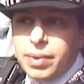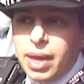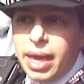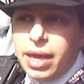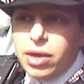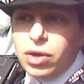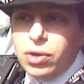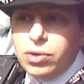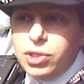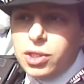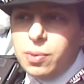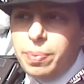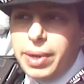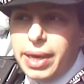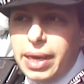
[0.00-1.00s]
It used
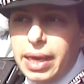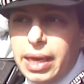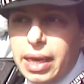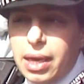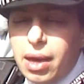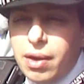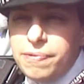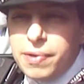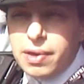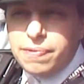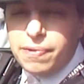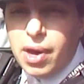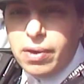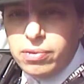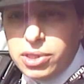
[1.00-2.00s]
to be, I think,
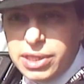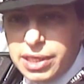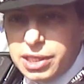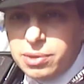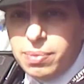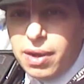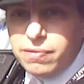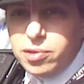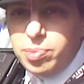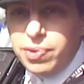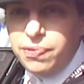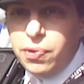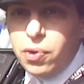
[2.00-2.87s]
5 or 6 months before.